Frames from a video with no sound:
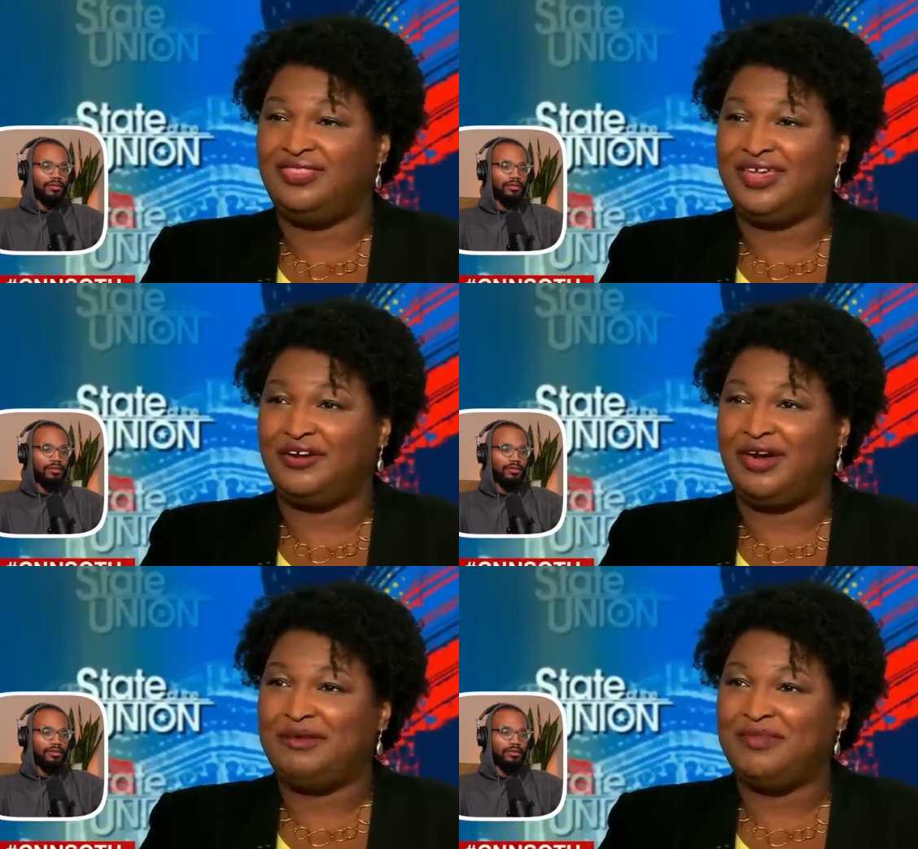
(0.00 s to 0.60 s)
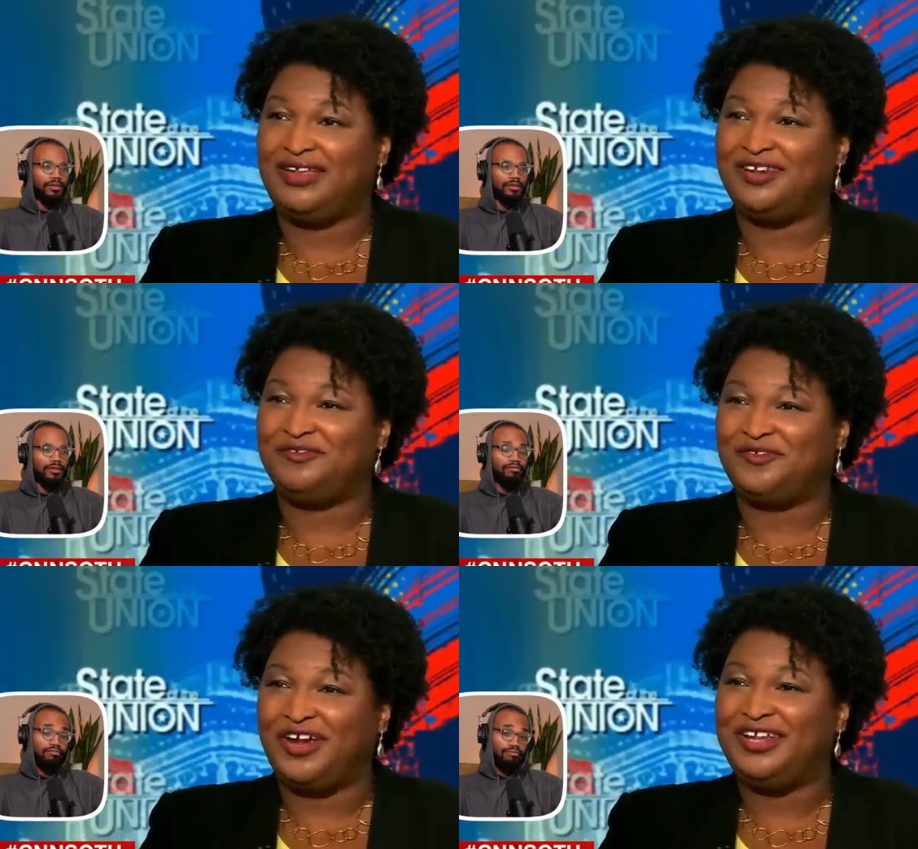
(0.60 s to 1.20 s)
Speaker 1: And there I met
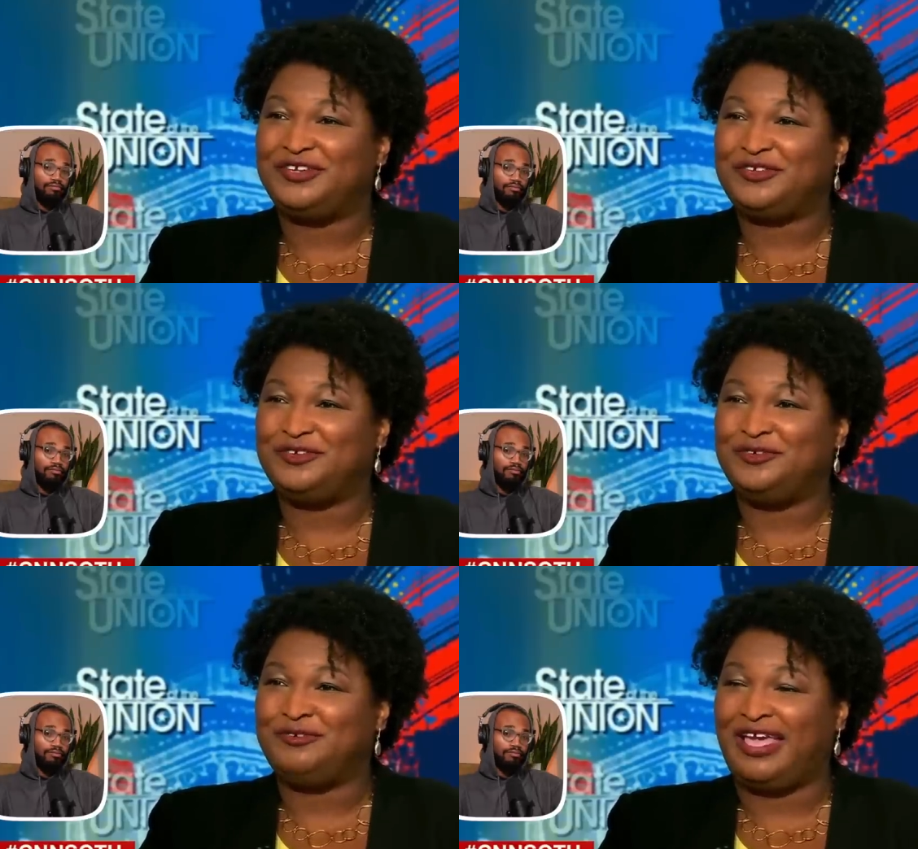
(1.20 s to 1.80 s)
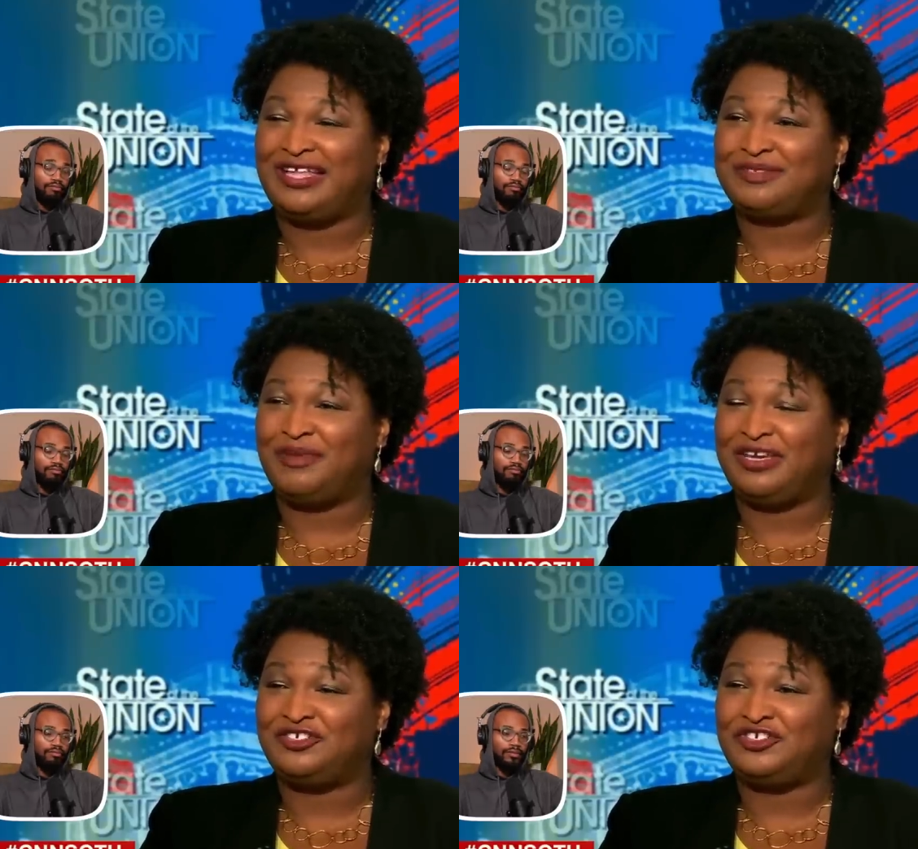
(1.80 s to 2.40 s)
a friend who
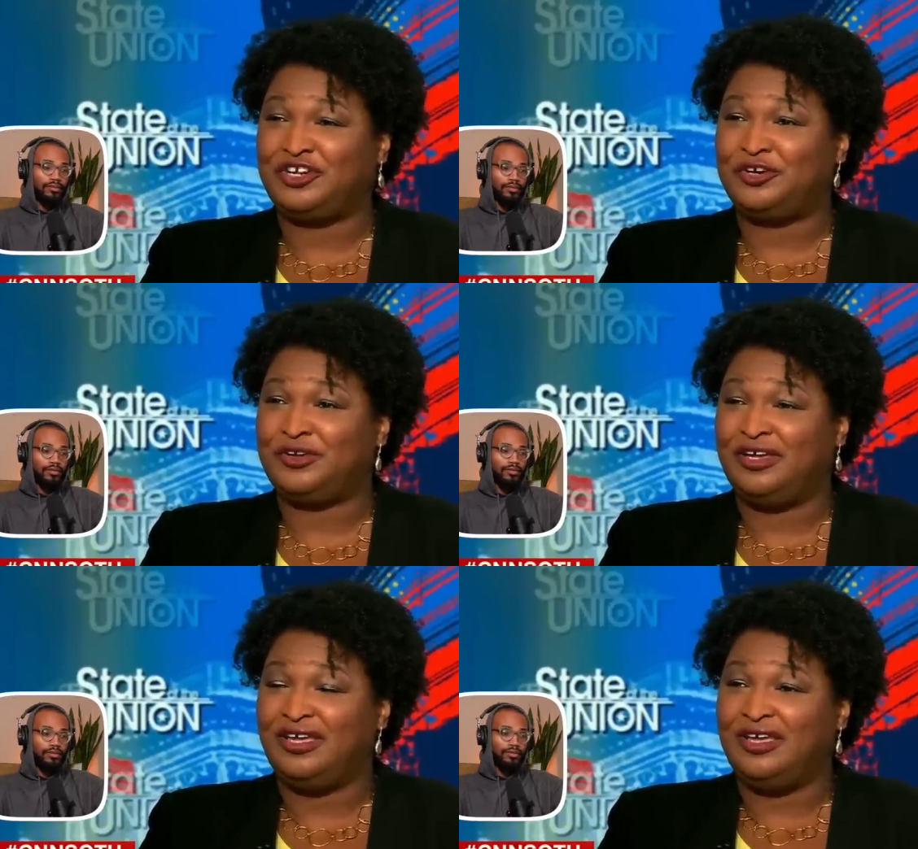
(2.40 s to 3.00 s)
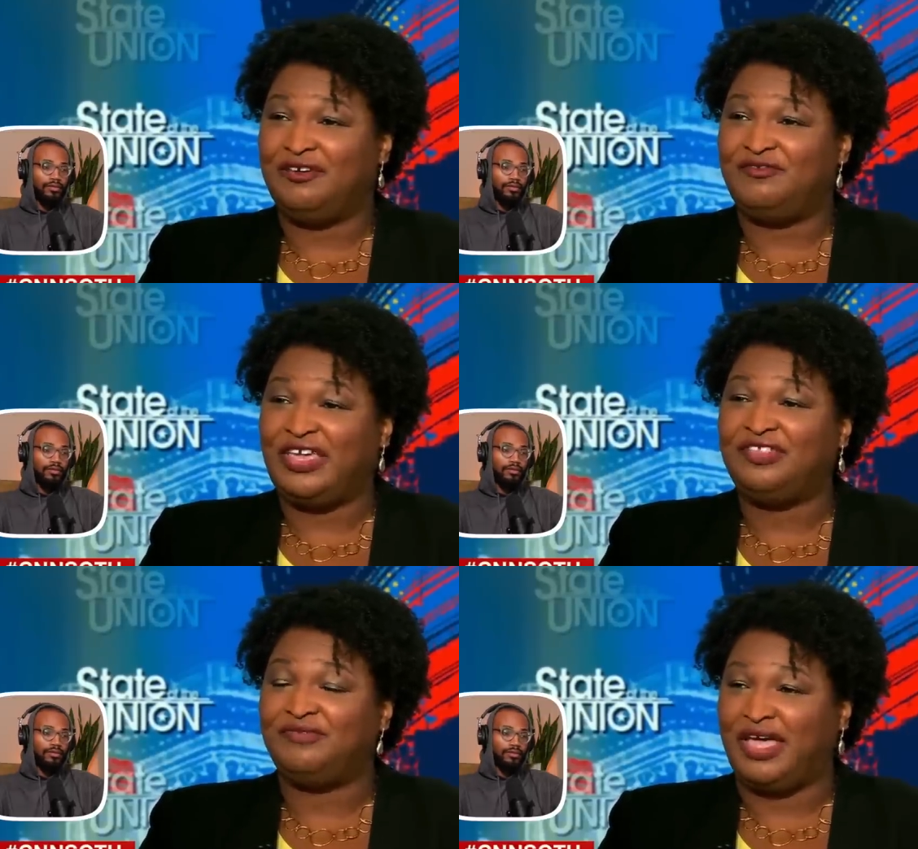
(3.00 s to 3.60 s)
has my shared
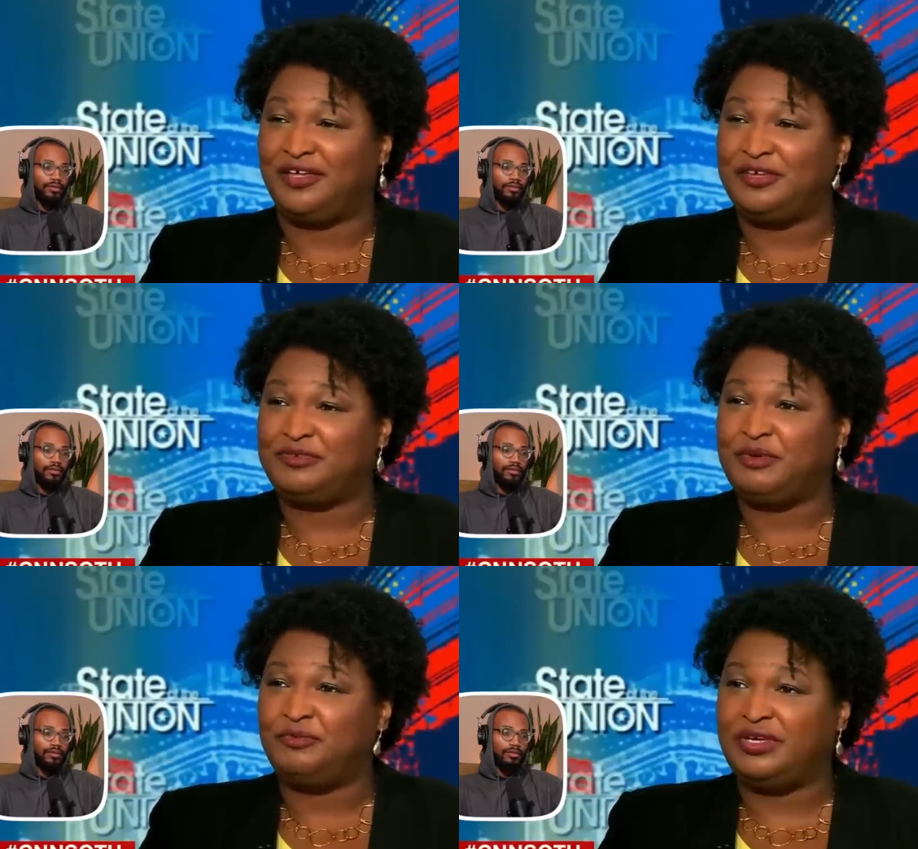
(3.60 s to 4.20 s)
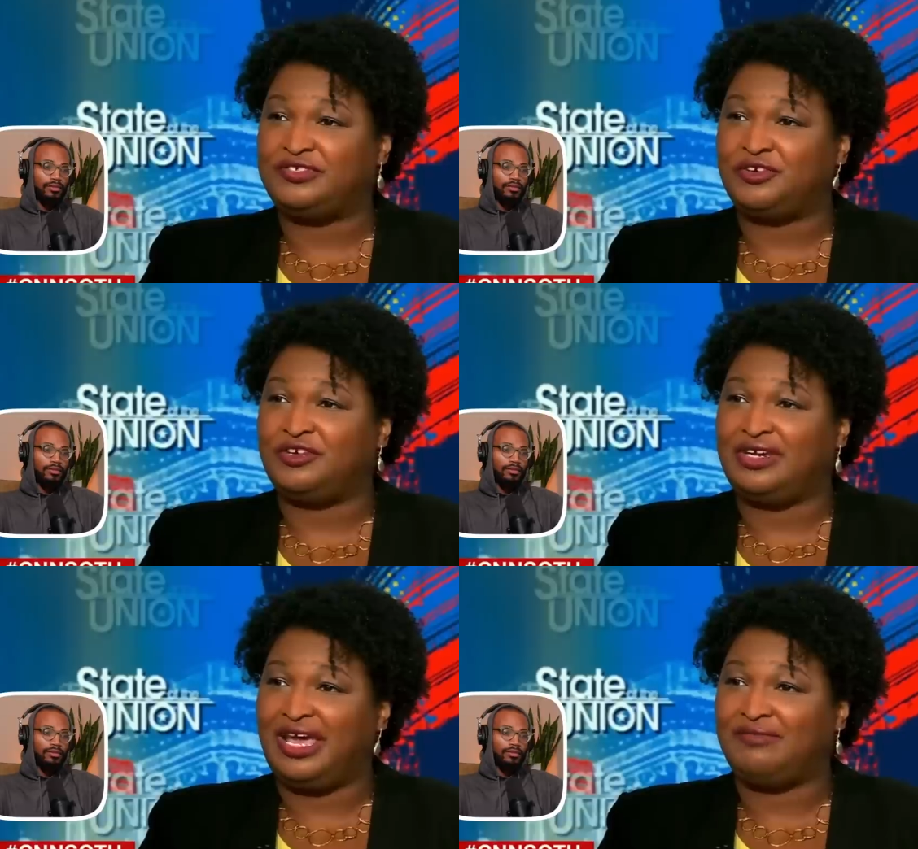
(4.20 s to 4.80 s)
faith values, but we
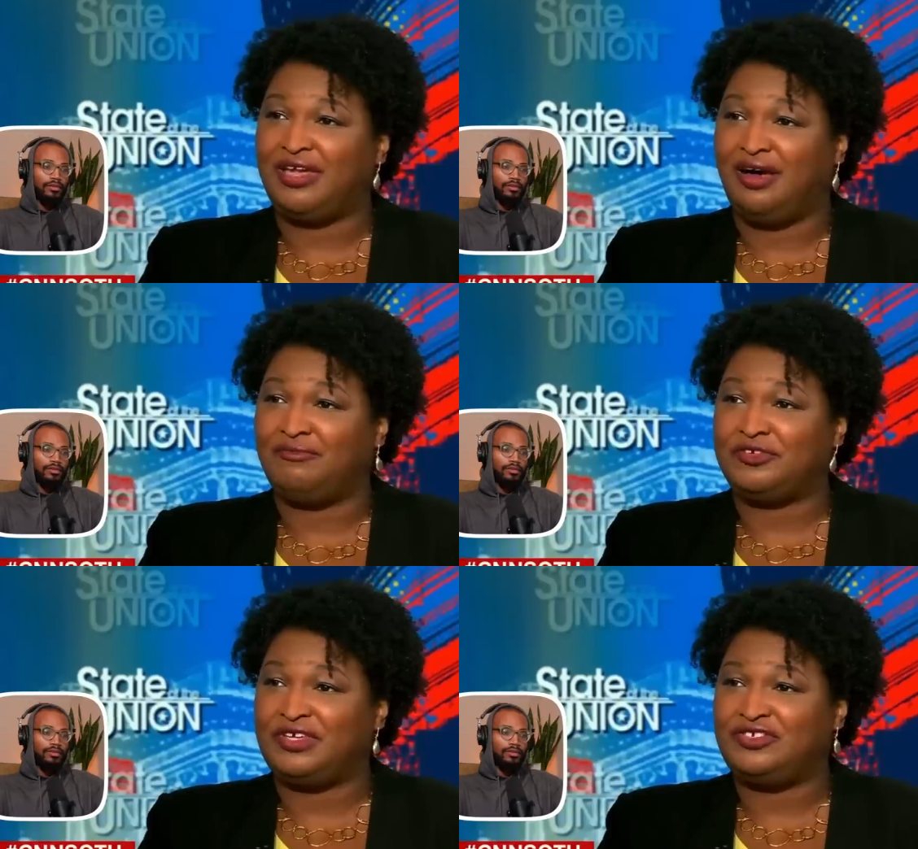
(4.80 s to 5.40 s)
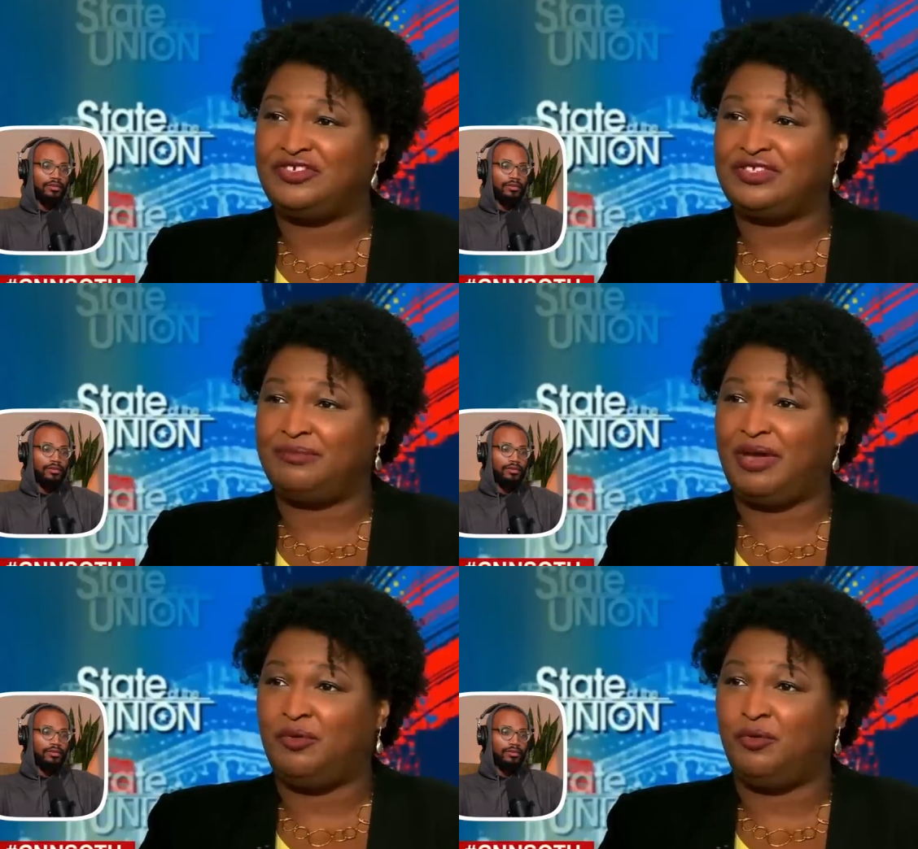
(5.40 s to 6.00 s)
started having
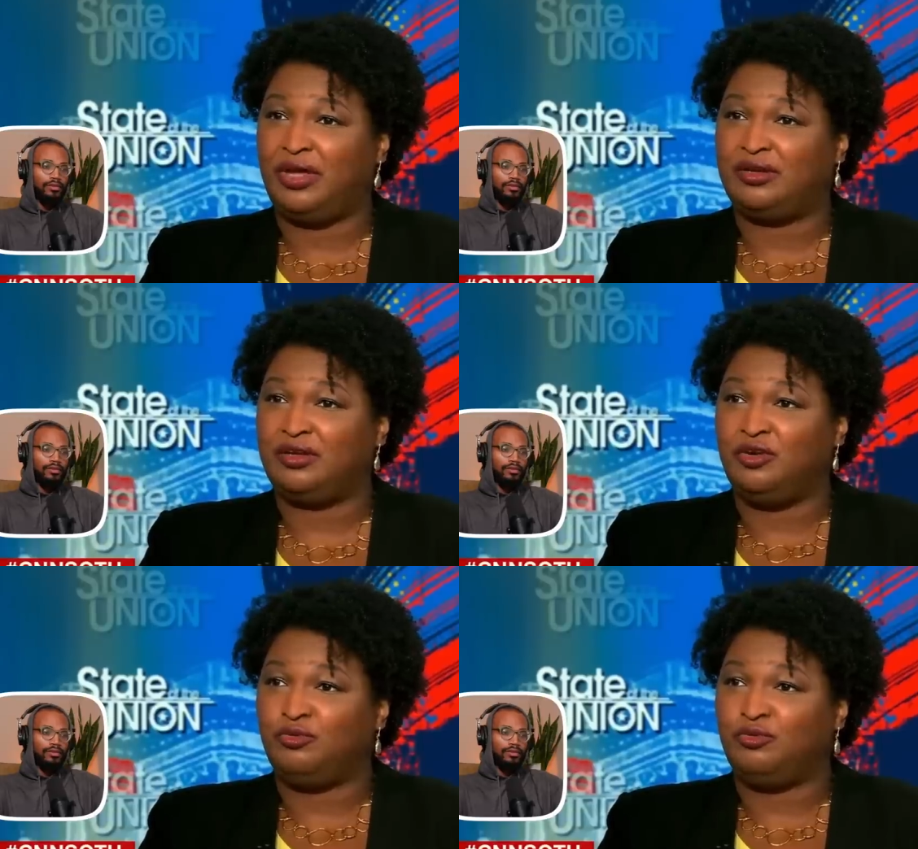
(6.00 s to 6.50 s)
conversations about what